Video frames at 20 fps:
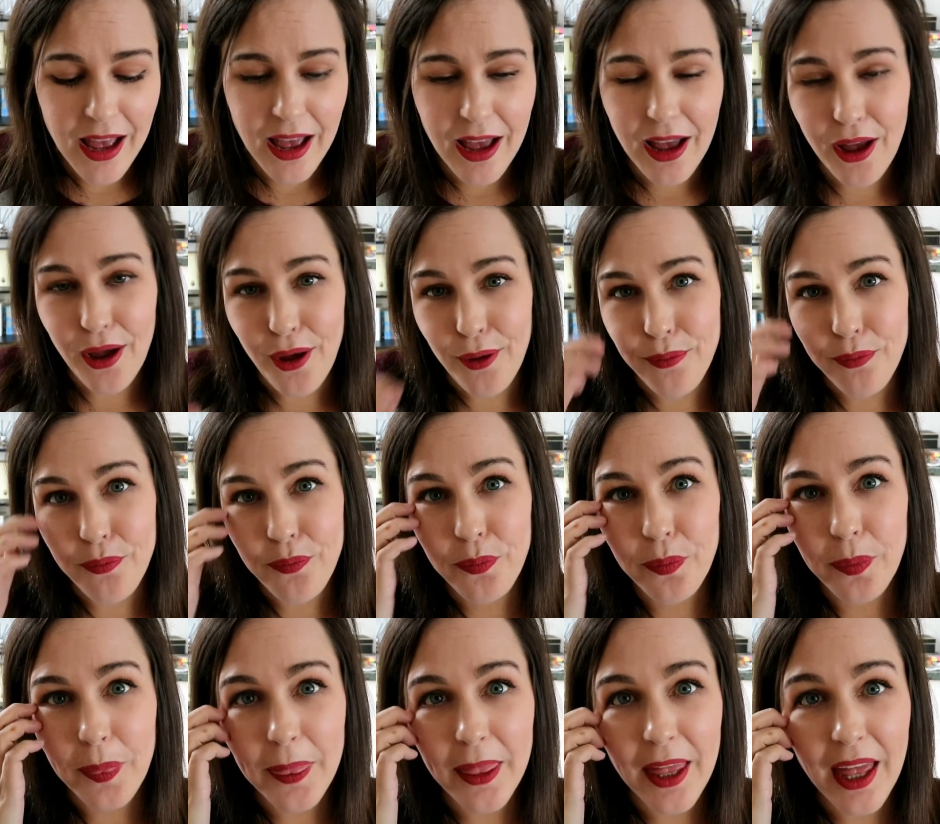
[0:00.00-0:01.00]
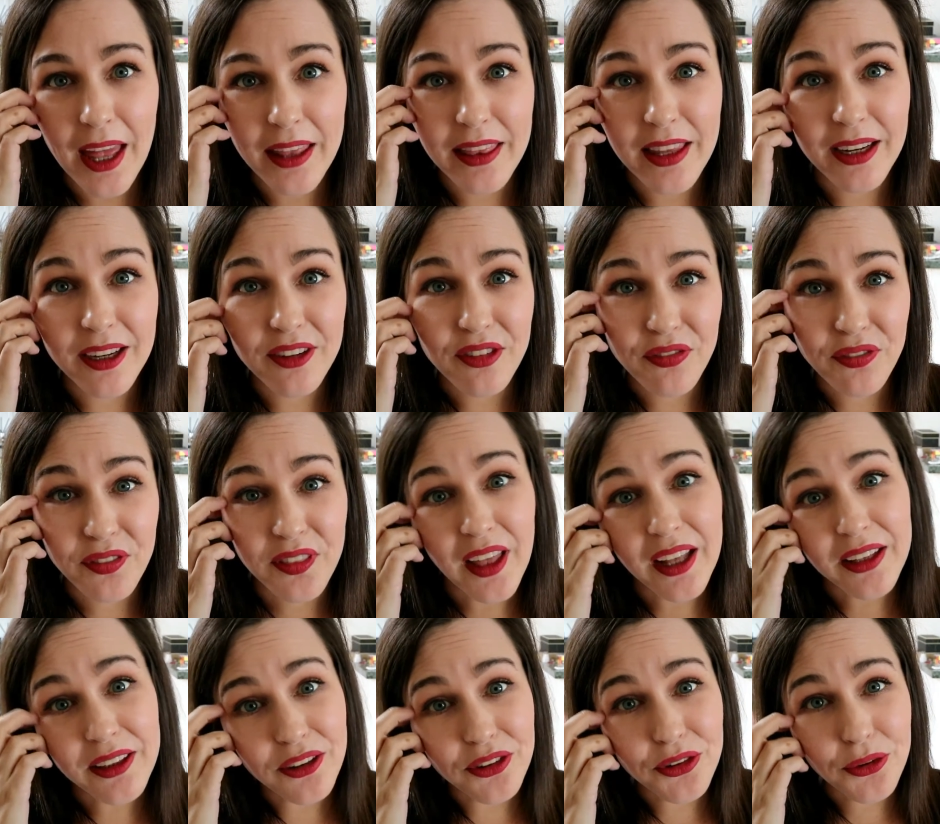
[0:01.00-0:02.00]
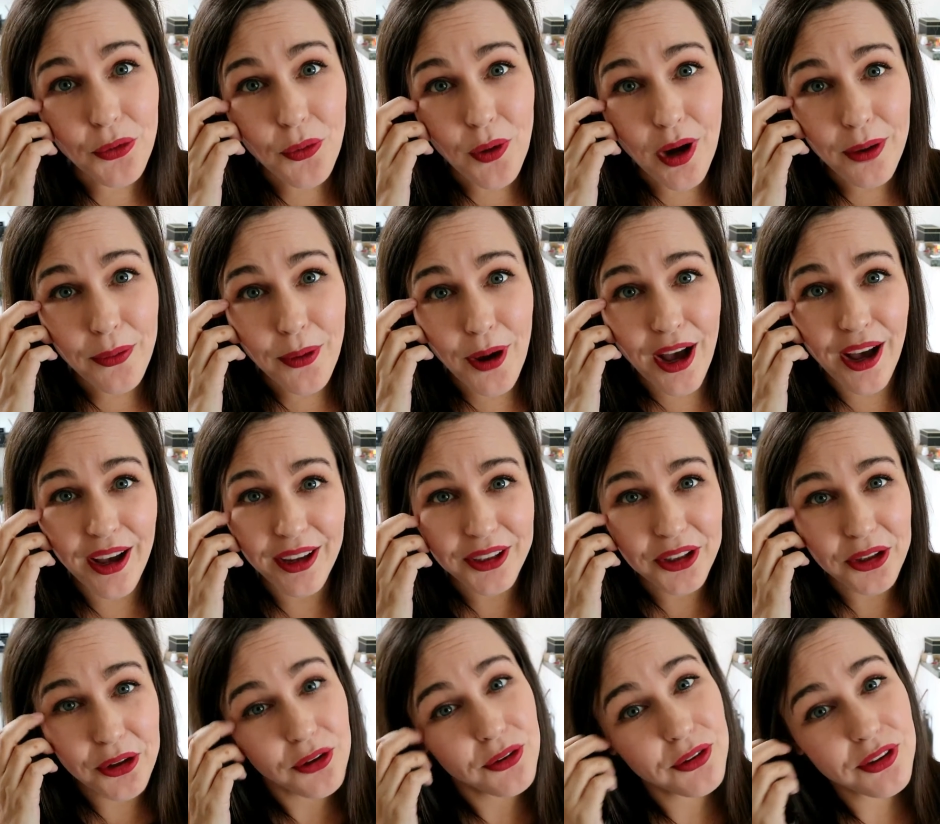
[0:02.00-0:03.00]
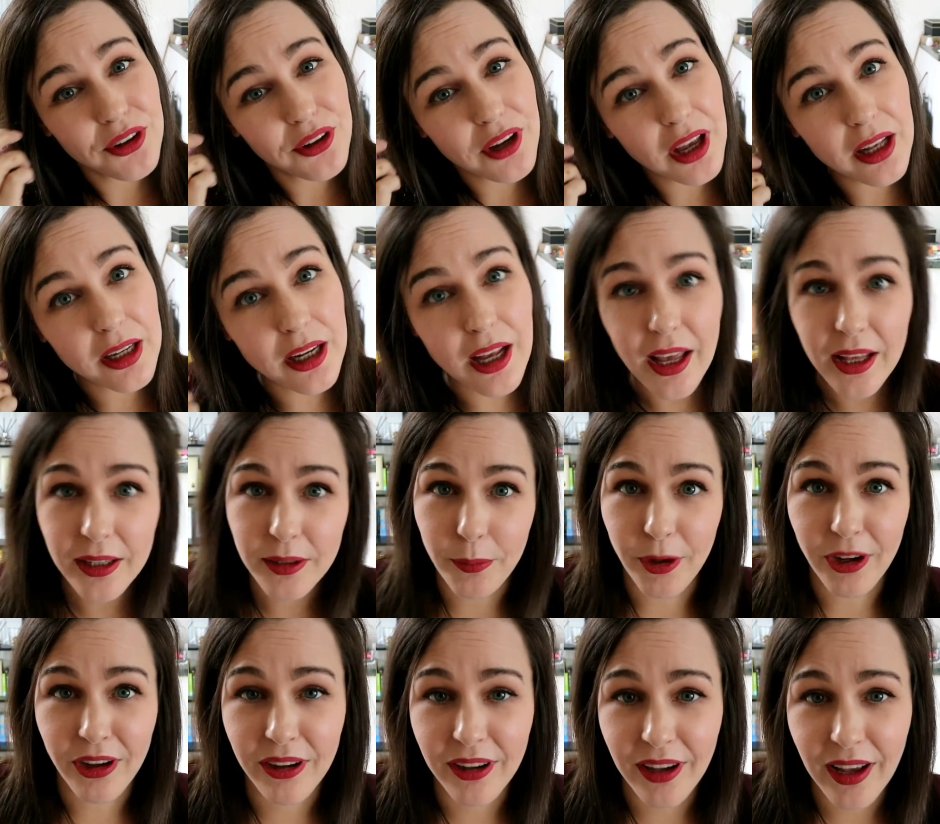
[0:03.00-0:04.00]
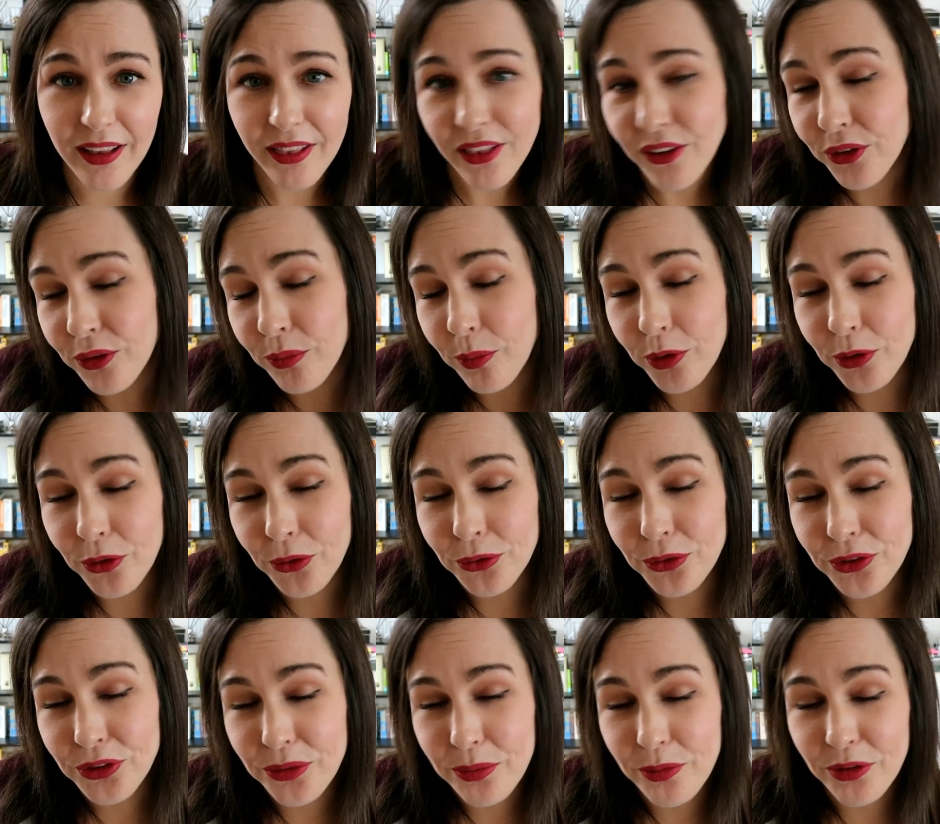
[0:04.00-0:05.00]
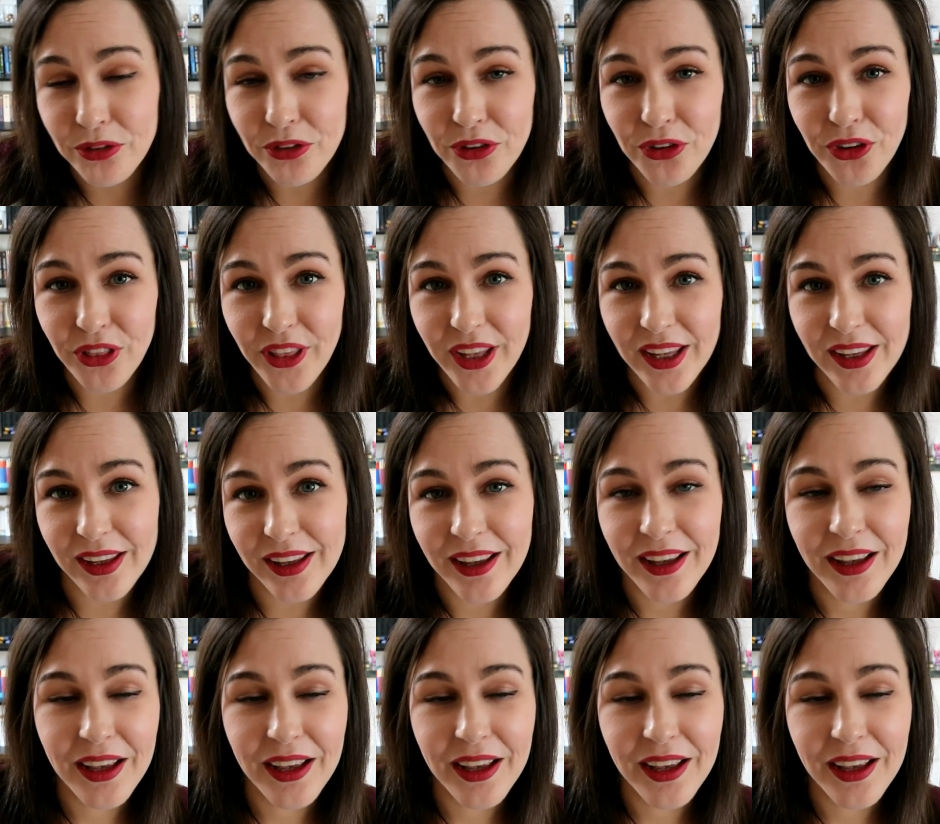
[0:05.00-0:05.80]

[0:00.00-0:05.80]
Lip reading: And then if that doesn't quite work, you also get an enema at the hospital just before the